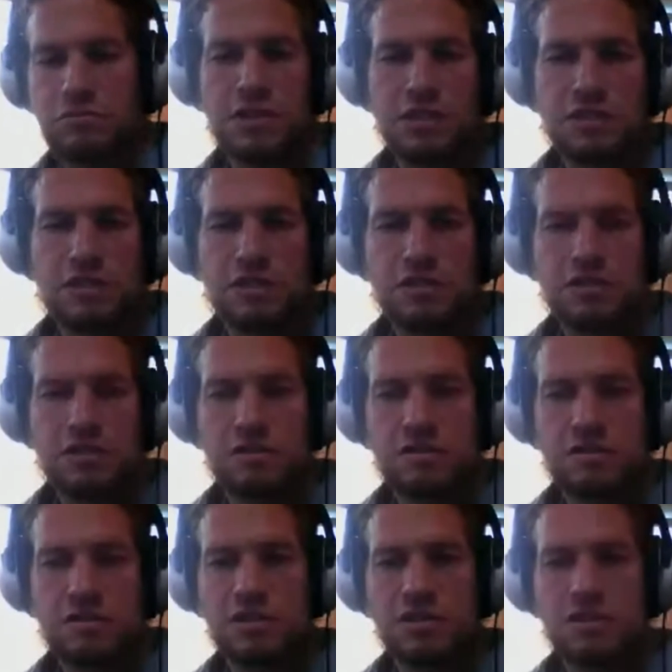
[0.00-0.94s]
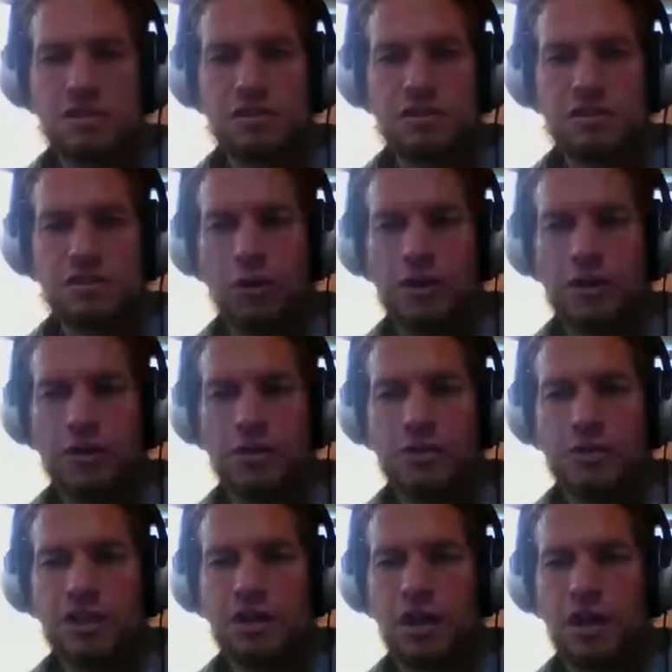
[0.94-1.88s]
That's just how it
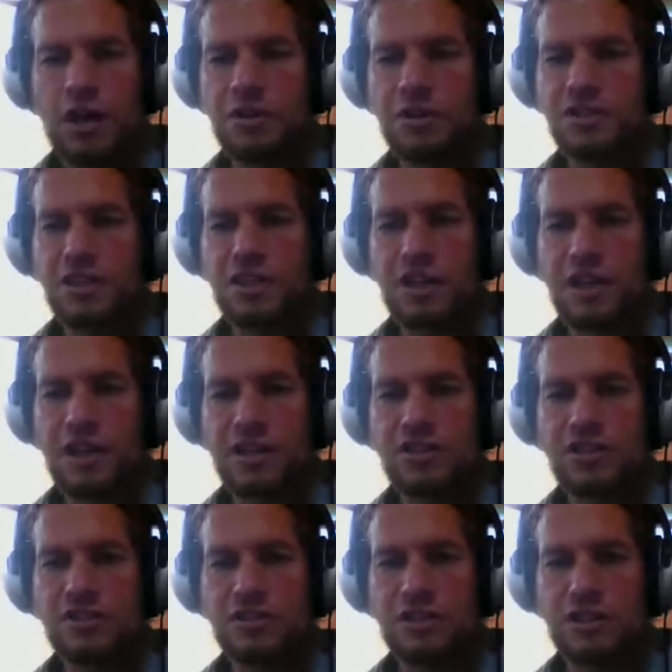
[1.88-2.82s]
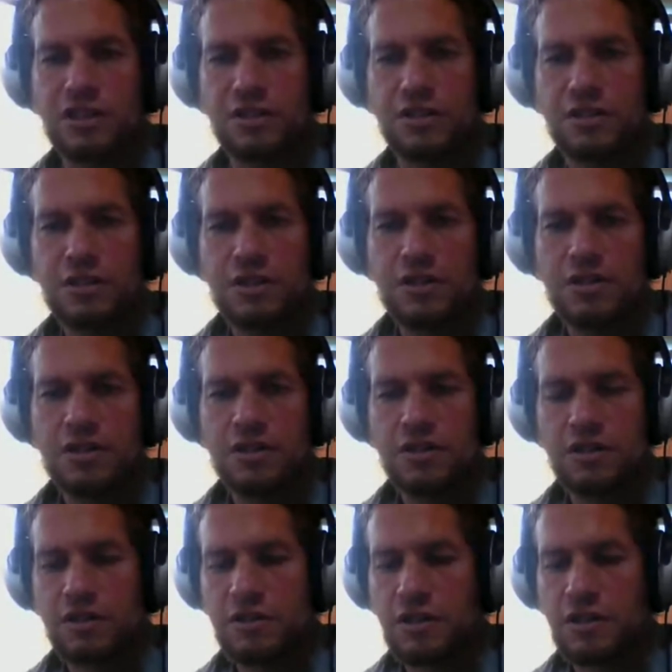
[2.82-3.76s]
goes. Always the connections are
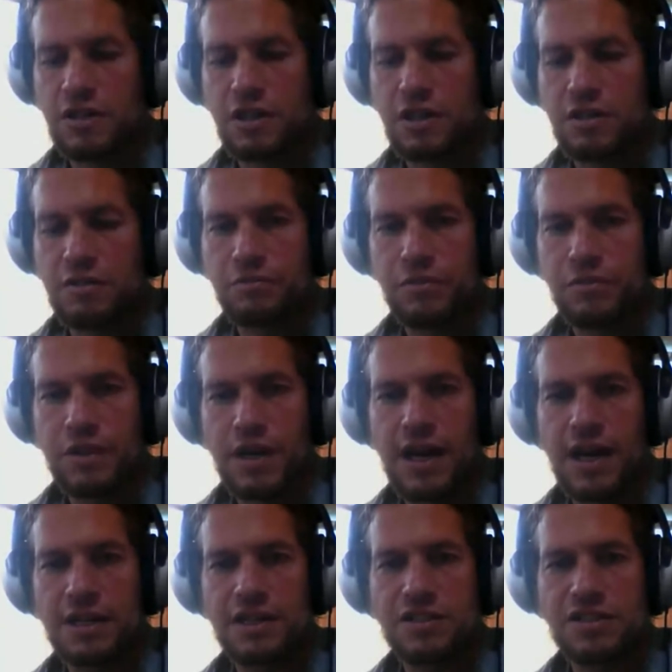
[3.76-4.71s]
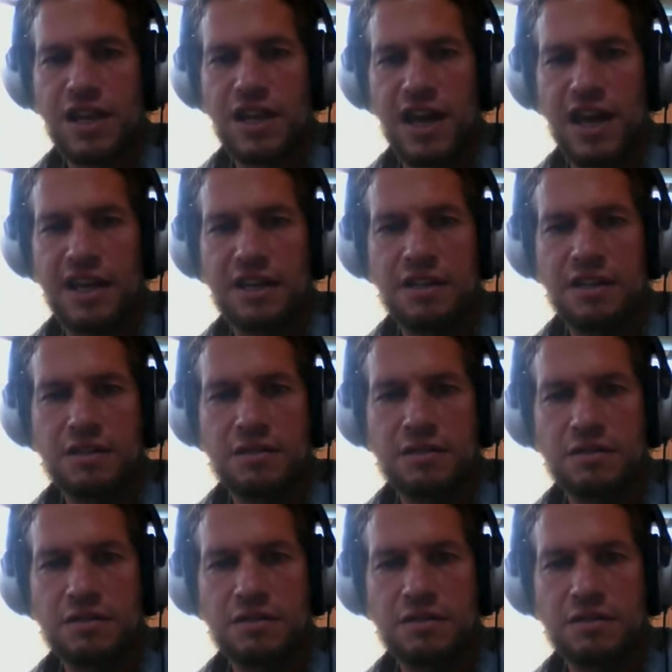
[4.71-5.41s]
on the side.